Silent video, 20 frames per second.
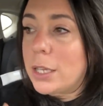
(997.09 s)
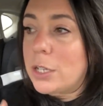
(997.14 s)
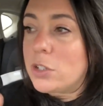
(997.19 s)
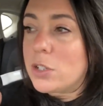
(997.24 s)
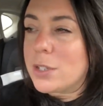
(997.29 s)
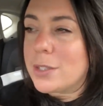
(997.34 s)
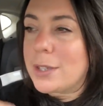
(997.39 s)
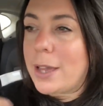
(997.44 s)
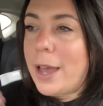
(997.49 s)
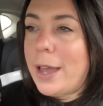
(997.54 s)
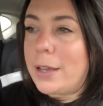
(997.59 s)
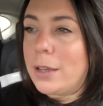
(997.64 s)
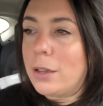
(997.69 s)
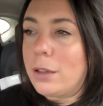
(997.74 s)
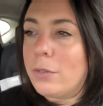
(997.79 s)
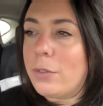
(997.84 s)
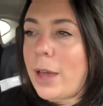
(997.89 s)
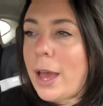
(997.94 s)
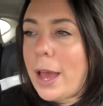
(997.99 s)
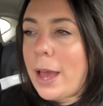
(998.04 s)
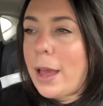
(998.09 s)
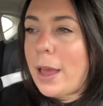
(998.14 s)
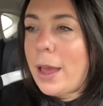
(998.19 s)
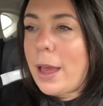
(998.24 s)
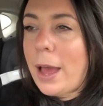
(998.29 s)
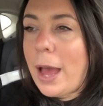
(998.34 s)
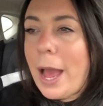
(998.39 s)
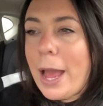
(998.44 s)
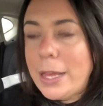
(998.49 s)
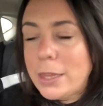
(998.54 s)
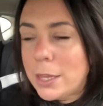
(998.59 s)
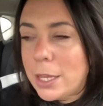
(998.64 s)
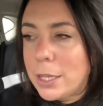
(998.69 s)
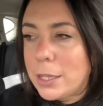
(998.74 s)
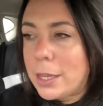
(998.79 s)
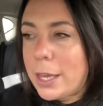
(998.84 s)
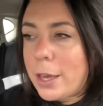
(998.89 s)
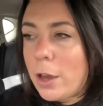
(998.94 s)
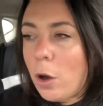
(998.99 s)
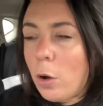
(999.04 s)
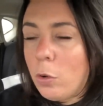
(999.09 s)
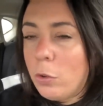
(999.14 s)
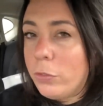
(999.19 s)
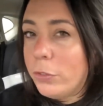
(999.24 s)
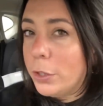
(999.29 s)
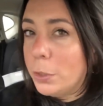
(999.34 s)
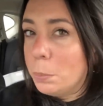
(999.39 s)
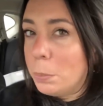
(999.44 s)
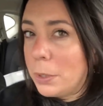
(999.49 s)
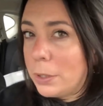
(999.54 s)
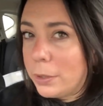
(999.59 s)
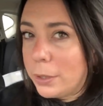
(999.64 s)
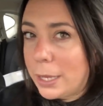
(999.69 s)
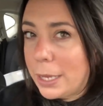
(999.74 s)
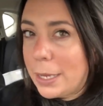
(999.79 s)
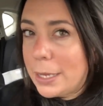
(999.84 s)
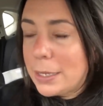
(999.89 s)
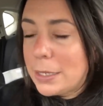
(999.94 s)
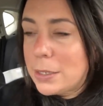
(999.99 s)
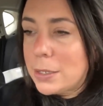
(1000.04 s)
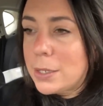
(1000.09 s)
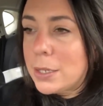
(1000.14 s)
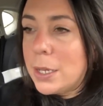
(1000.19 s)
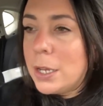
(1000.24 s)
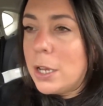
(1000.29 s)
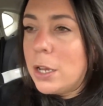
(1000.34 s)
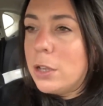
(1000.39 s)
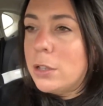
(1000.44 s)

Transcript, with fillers: They just kind of, I think they overplant